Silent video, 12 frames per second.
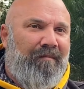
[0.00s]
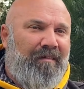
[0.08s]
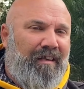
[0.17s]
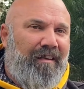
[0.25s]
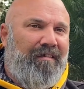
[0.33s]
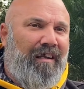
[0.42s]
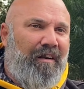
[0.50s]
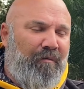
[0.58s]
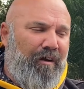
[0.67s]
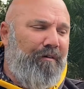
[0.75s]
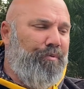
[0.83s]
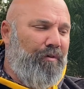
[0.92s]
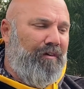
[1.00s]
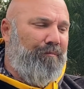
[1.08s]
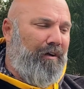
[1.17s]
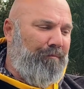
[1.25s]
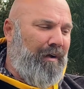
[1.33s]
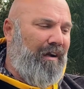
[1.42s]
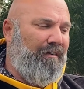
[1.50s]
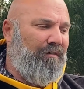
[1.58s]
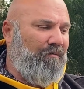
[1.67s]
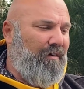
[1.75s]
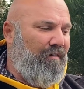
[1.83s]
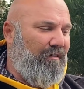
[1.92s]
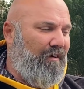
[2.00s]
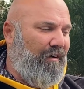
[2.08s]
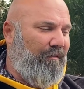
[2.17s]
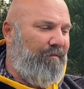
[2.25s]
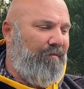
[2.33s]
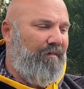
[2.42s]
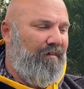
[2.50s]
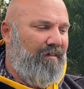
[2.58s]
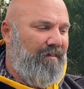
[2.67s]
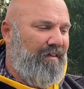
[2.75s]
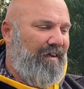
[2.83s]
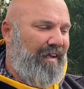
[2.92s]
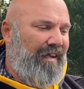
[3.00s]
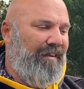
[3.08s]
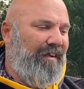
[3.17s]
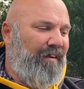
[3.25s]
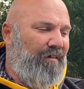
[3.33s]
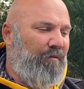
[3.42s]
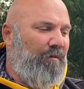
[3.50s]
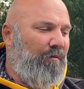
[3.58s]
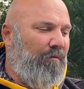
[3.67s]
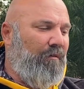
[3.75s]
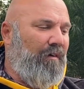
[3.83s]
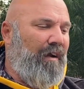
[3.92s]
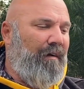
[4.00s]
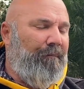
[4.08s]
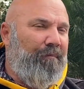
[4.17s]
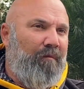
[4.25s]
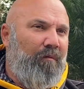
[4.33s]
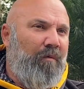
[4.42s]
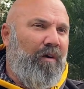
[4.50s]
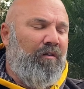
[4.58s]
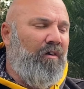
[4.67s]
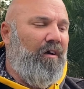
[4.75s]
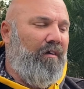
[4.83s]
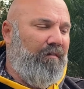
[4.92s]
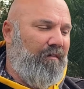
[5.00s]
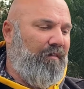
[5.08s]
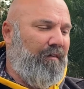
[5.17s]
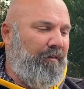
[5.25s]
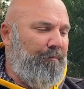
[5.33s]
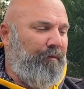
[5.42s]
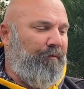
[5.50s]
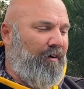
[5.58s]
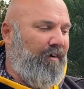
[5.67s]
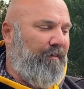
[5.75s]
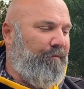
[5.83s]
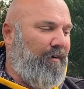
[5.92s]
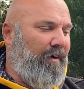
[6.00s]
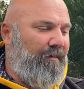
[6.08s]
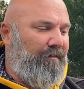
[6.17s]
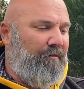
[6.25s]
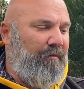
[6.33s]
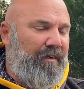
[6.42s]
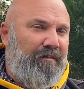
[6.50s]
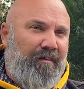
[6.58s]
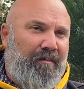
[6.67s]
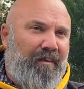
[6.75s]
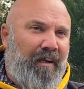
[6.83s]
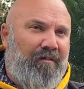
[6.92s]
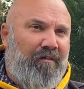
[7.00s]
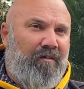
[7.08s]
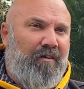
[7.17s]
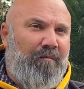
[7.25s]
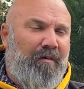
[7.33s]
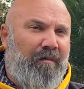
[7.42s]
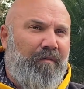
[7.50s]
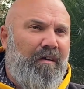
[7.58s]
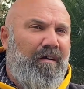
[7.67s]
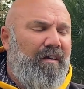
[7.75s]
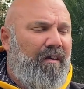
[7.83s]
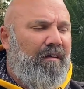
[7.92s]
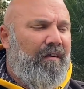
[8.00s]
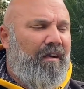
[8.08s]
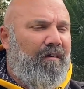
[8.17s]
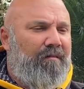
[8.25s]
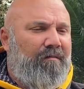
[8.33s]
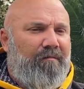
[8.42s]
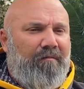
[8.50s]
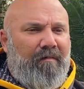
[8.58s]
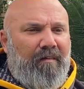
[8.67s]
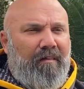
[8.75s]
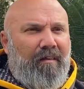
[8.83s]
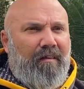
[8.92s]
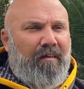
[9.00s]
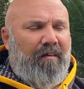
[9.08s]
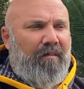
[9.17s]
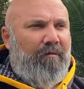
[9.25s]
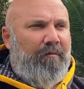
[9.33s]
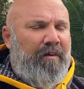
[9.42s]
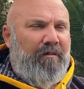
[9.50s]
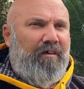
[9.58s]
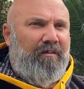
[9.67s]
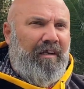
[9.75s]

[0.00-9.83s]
So they're saying that we're appointed by Parks and Wildlife, and that we're not to provide advice direct to the state or the Commonwealth. Now, when you look at